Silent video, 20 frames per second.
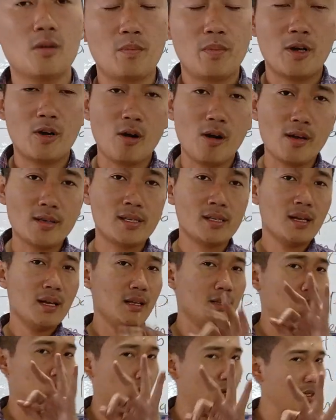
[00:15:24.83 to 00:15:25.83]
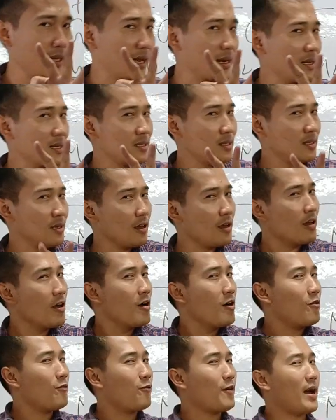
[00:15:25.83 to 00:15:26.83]
because three dynasties
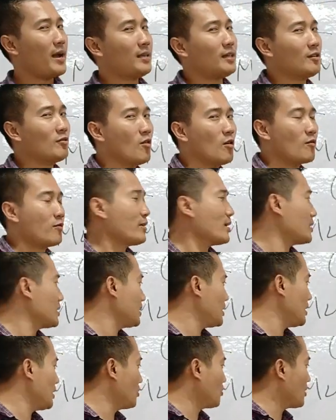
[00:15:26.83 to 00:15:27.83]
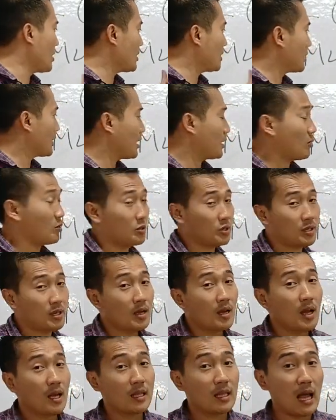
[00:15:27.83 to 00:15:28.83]
fighting over a single language.
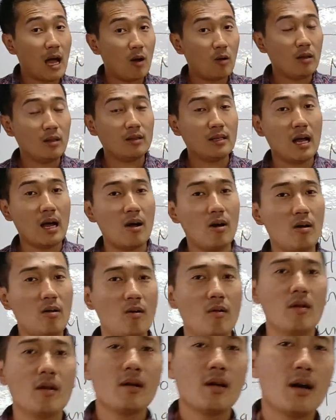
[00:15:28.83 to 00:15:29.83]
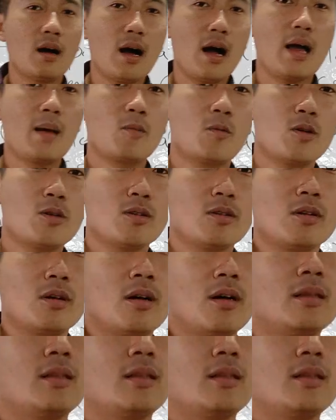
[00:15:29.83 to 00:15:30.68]
Now I'm going to